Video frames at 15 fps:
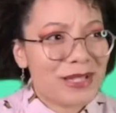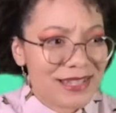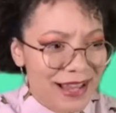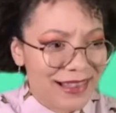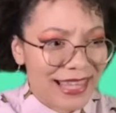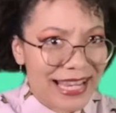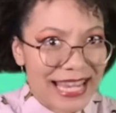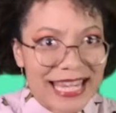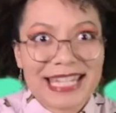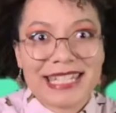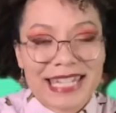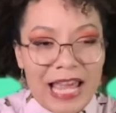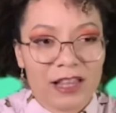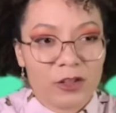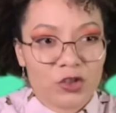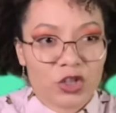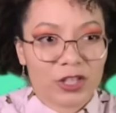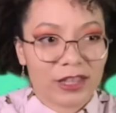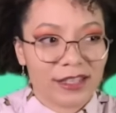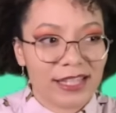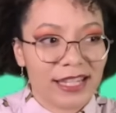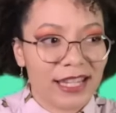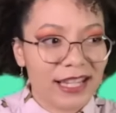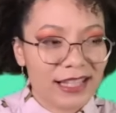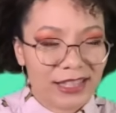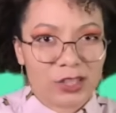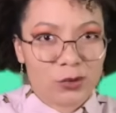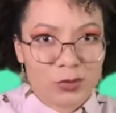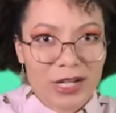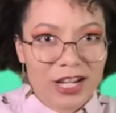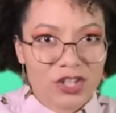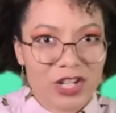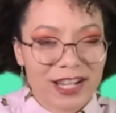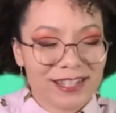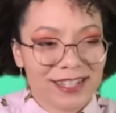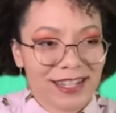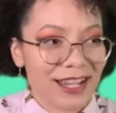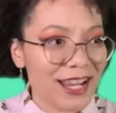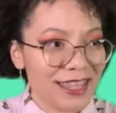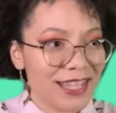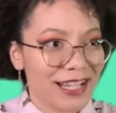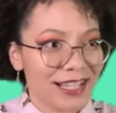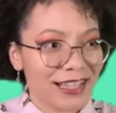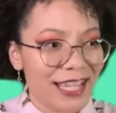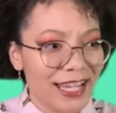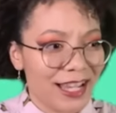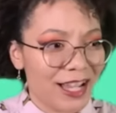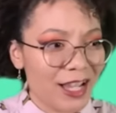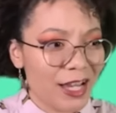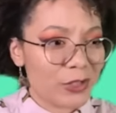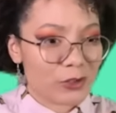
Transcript: It's not like intelligently, like you digest it and then it like